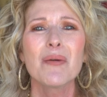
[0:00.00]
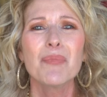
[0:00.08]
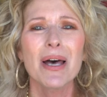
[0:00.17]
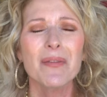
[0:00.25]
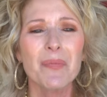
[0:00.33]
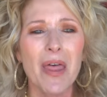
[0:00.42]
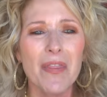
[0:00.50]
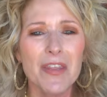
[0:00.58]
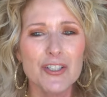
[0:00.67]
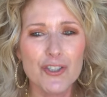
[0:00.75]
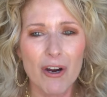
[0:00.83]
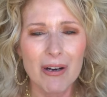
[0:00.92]
But
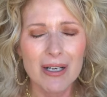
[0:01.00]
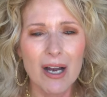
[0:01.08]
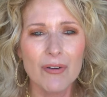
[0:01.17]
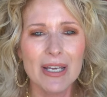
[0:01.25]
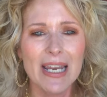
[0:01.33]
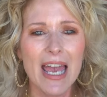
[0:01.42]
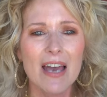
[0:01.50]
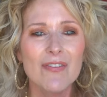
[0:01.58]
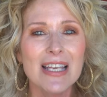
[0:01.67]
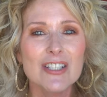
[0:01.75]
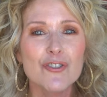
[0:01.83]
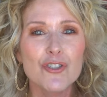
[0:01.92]
the charcoal can have
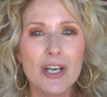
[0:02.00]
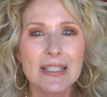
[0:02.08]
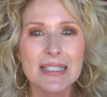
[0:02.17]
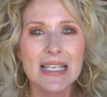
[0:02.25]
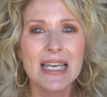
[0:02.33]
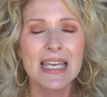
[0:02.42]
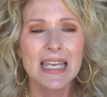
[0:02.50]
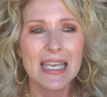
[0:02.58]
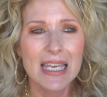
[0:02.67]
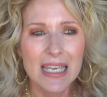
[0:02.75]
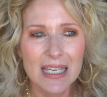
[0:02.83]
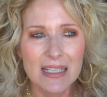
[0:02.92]
just
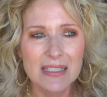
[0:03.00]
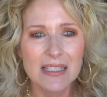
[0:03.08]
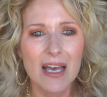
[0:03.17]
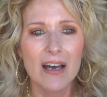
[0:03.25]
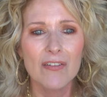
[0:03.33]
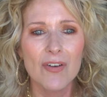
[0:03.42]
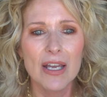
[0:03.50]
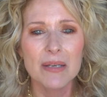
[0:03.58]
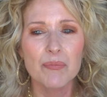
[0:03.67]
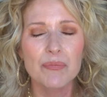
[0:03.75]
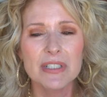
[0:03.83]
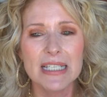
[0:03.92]
hints of a
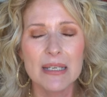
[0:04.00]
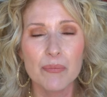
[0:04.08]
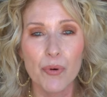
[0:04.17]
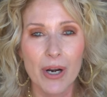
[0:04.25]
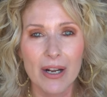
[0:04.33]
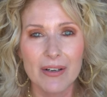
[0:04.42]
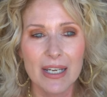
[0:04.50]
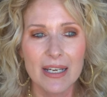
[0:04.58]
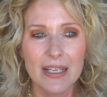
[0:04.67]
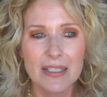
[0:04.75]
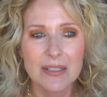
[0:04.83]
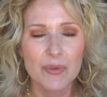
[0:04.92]
deep brown in
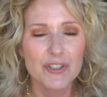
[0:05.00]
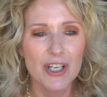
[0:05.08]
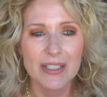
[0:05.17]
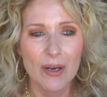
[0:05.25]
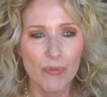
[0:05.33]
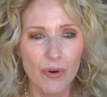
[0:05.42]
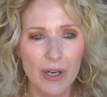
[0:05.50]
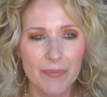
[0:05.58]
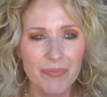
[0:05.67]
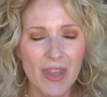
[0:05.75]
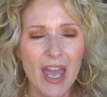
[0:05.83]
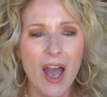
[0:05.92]
it, which I don't want.
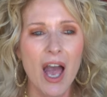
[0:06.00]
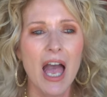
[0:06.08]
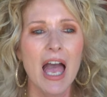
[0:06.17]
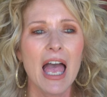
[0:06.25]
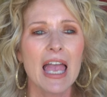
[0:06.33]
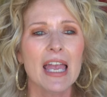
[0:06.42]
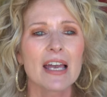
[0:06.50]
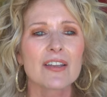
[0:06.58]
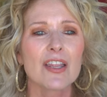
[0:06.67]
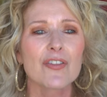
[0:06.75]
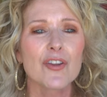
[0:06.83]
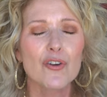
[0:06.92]

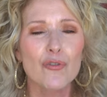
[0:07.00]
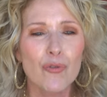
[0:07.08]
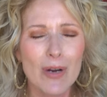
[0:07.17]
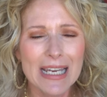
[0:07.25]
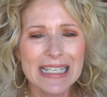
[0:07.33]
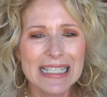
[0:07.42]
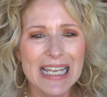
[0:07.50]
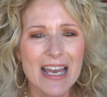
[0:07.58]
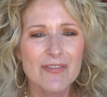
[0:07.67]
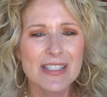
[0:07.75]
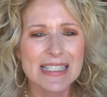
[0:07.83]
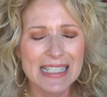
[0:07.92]
And the gray can
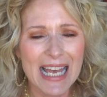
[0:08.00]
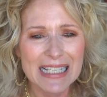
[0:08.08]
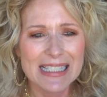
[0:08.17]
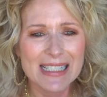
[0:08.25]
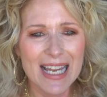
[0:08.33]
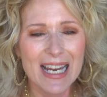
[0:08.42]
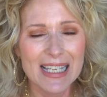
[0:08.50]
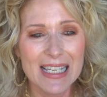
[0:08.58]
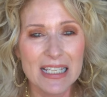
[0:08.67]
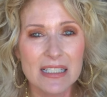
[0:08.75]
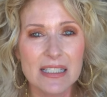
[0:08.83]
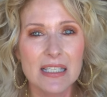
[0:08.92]
have slight, slight
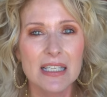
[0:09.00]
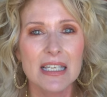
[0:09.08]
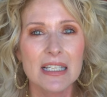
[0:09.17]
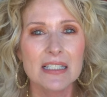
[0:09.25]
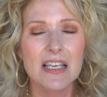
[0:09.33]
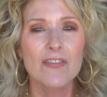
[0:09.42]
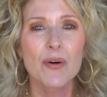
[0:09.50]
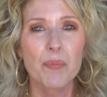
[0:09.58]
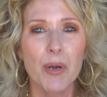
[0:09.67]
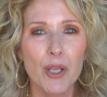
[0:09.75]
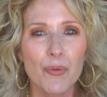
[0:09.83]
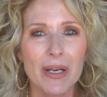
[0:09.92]
hints, hints of a
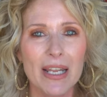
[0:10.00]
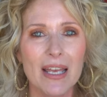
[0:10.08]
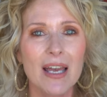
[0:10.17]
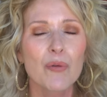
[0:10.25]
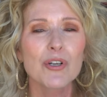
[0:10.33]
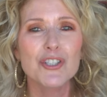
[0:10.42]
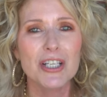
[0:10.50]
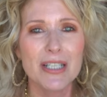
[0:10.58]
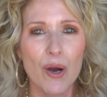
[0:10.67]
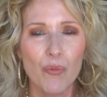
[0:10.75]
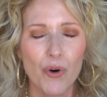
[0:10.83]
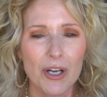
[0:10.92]
blue in it, which I
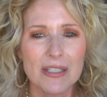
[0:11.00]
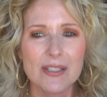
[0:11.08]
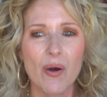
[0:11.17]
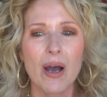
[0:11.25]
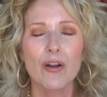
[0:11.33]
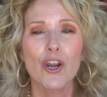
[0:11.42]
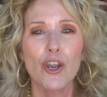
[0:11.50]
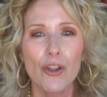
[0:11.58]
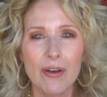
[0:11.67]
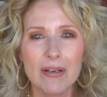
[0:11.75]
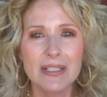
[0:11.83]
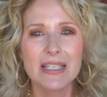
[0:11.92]
don't want. So I
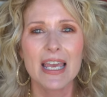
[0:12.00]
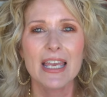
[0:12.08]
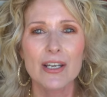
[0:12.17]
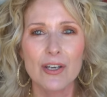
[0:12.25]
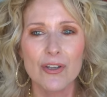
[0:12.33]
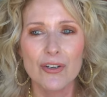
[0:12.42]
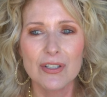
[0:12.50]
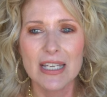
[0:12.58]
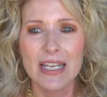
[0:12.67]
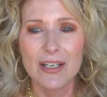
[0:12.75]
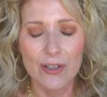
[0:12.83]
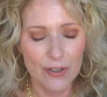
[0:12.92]
looked and looked
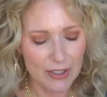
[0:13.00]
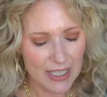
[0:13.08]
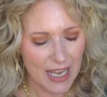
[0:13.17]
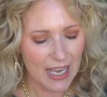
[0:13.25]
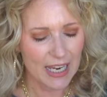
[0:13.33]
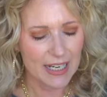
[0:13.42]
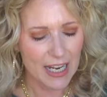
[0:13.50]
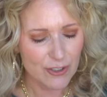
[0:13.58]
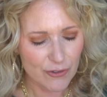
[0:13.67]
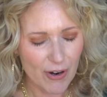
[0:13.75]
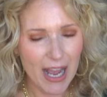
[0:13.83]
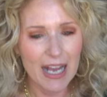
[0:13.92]
and looked, and I
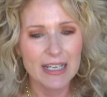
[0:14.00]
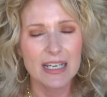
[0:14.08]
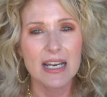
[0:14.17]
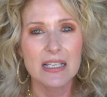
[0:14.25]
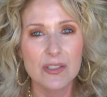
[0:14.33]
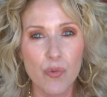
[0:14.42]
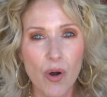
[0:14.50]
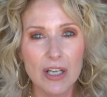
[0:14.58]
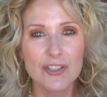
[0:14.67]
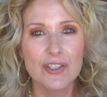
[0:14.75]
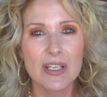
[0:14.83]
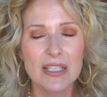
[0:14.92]
tried and I
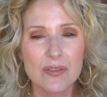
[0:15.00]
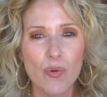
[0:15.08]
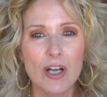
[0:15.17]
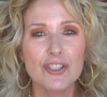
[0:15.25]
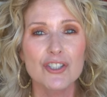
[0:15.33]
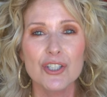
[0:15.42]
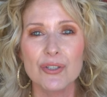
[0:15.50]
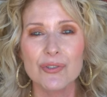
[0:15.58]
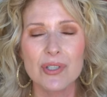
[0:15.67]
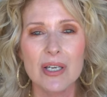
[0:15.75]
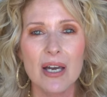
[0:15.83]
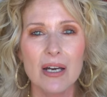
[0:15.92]
swatched and I swatched
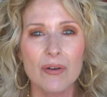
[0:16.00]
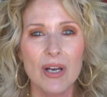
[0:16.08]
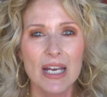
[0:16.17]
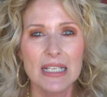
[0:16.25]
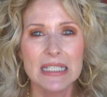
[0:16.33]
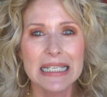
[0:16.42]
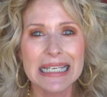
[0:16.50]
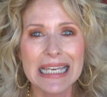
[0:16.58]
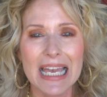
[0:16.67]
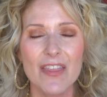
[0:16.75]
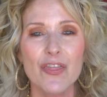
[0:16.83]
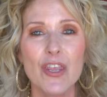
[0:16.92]
years ago to
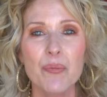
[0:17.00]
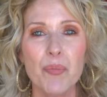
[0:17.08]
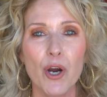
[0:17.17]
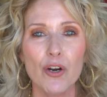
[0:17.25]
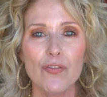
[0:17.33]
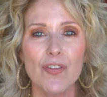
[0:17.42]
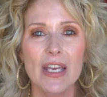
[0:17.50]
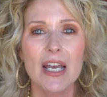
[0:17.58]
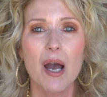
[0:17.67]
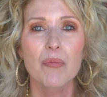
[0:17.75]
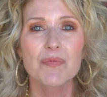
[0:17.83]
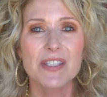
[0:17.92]
get the
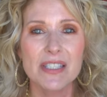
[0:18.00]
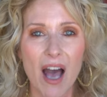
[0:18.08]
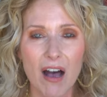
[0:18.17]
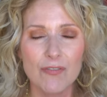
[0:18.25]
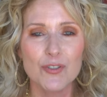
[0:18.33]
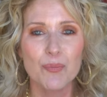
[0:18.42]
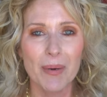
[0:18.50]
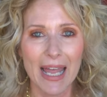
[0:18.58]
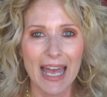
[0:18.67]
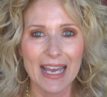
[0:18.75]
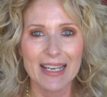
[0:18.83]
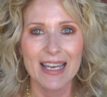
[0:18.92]
perfect soft
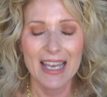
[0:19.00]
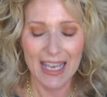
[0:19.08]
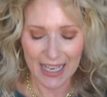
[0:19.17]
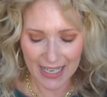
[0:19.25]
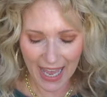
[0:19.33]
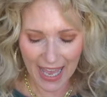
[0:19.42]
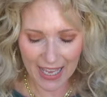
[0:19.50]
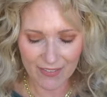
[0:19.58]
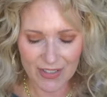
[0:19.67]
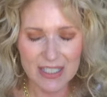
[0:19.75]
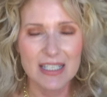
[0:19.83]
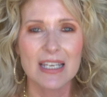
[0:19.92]
black. And I
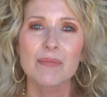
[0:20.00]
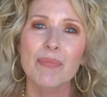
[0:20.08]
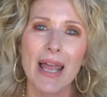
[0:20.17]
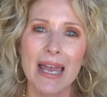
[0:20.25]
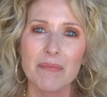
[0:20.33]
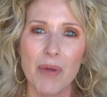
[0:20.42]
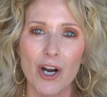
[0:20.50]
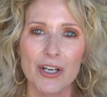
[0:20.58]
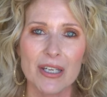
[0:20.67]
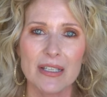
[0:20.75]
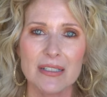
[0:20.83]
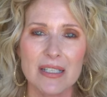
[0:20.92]
have it in Black
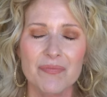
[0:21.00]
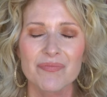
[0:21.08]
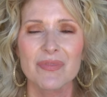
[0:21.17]
Market.